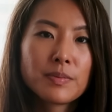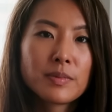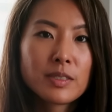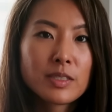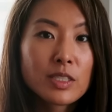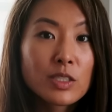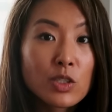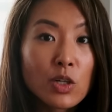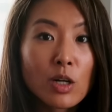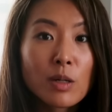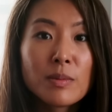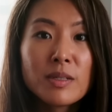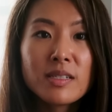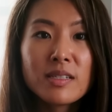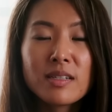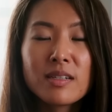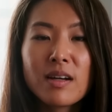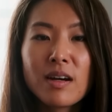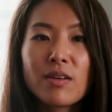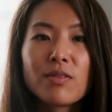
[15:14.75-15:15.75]
determined
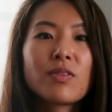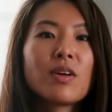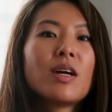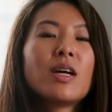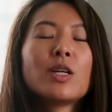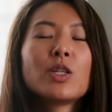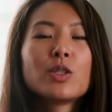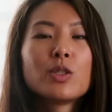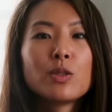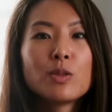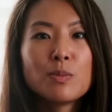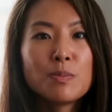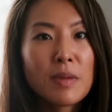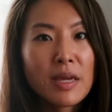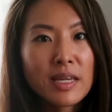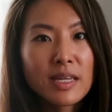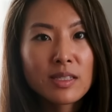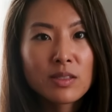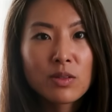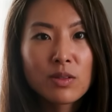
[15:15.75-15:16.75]
enough to
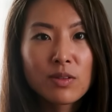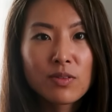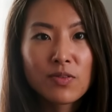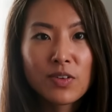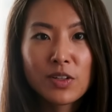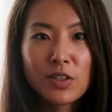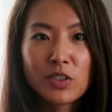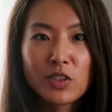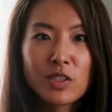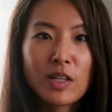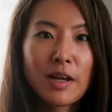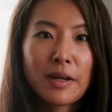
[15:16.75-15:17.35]
make it to the finish